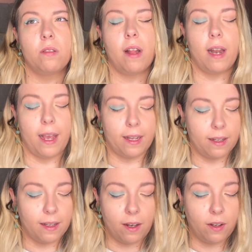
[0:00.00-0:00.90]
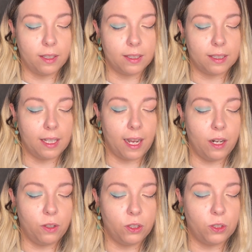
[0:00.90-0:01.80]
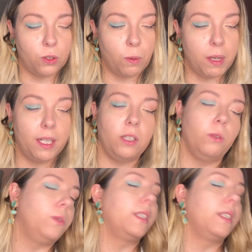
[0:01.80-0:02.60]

Like, honestly, I learned so many new